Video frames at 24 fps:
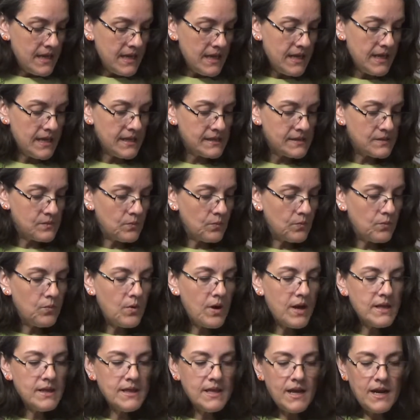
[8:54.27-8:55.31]
it's
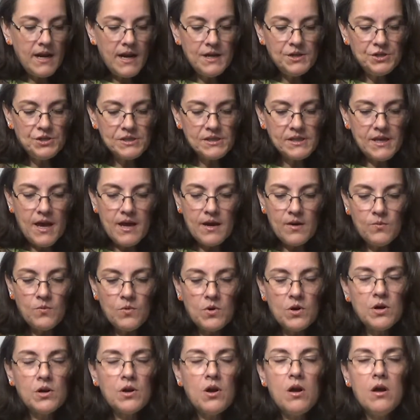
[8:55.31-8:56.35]
one that I just kind of
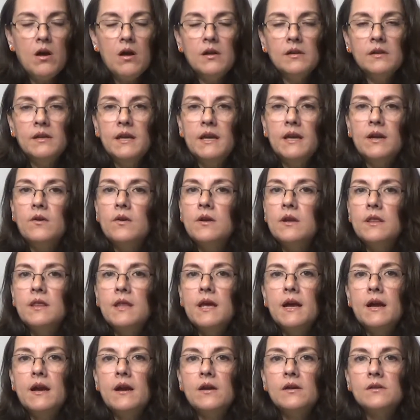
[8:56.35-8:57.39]
work on here and
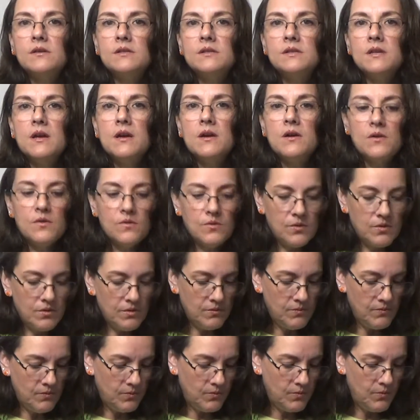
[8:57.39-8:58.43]
there. So
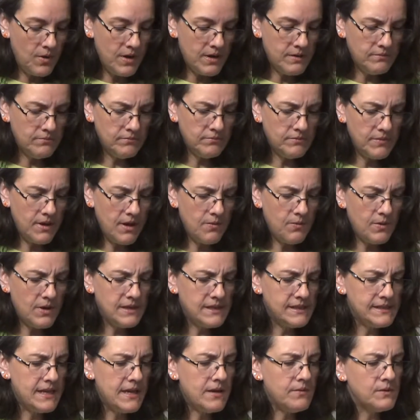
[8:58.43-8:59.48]
I want
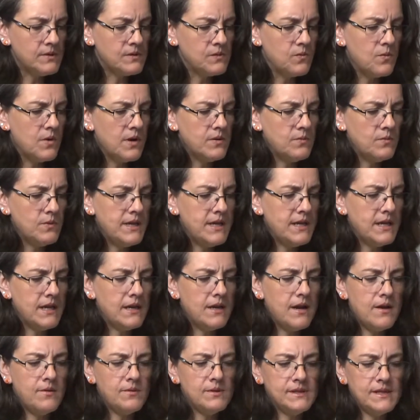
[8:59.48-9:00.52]
to say it was one weekend
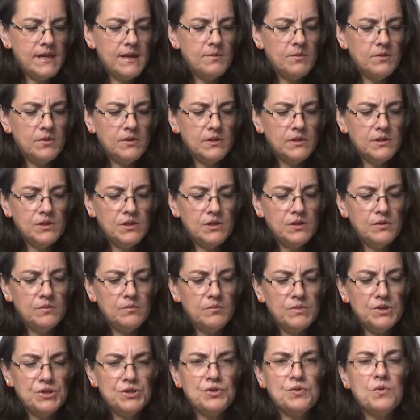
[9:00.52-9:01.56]
I was able to do
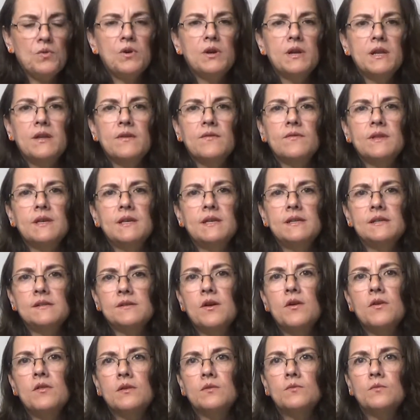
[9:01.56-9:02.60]
majority of these
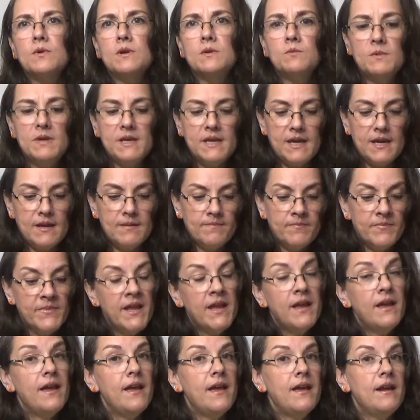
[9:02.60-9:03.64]
all in one weekend,
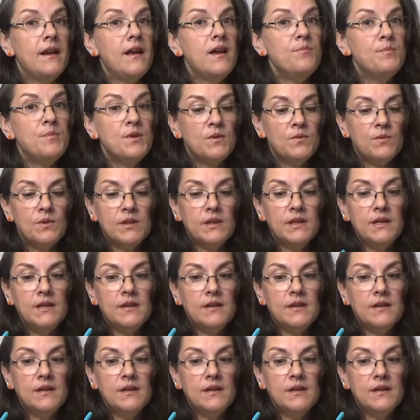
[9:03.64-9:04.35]
and I've been really